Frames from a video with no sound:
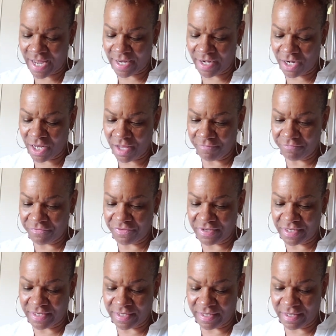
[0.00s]
I love
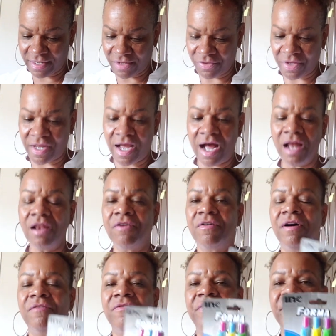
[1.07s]
the color
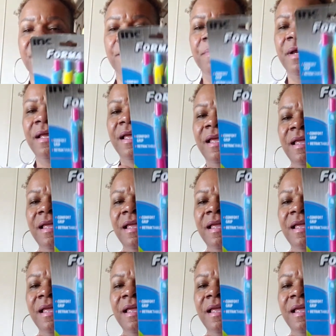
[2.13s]
of them.